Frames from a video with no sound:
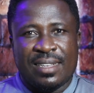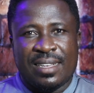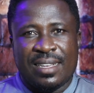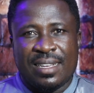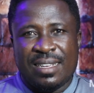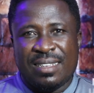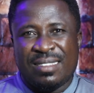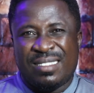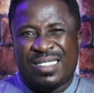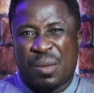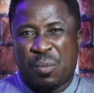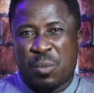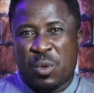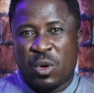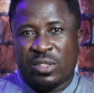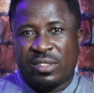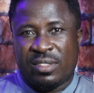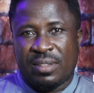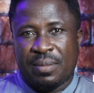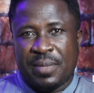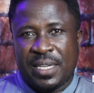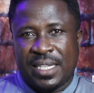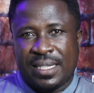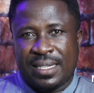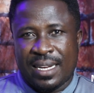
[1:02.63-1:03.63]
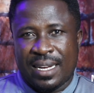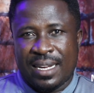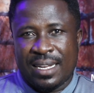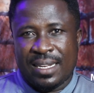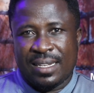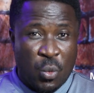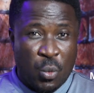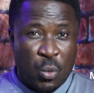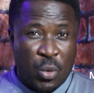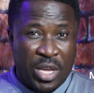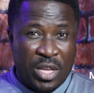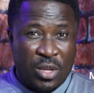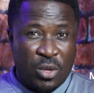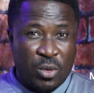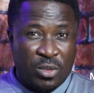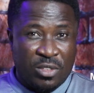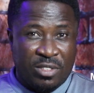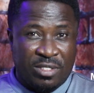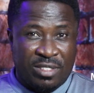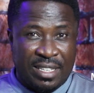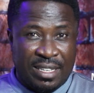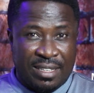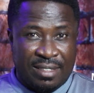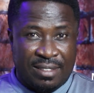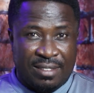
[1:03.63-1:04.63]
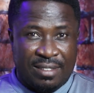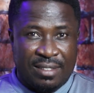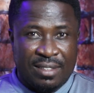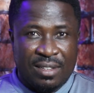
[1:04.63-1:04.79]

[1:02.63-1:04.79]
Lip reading: is a multimeter. We use this